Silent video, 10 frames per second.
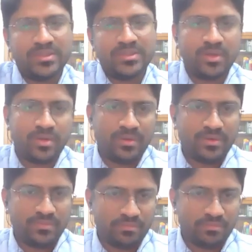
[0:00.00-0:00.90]
in
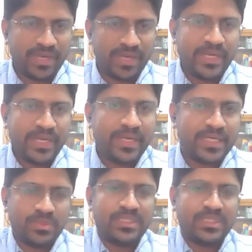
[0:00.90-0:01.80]
many countries
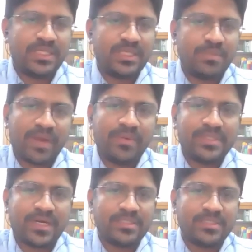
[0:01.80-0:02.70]
we see the private
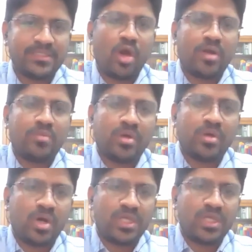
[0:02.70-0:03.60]
sector is a lot more
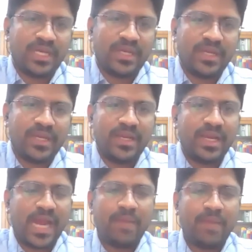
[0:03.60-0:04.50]
costly,
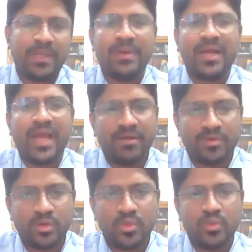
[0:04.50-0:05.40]
and people have
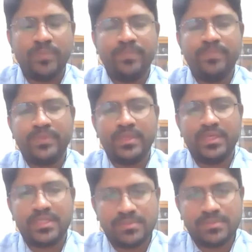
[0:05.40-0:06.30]
to
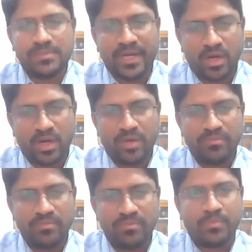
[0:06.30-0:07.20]
spend a lot from
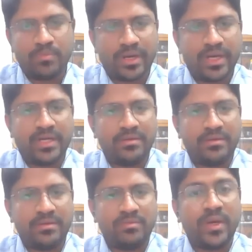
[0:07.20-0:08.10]
their pocket
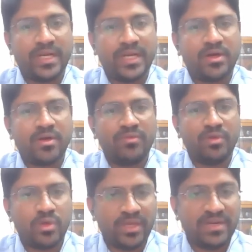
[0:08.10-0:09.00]
to an extent of
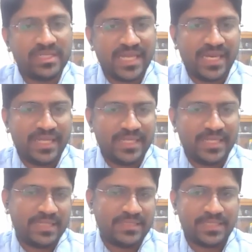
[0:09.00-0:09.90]
even selling their
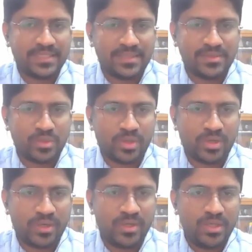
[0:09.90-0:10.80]
assets and so on.
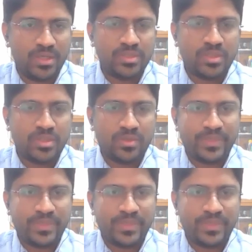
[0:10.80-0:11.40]
So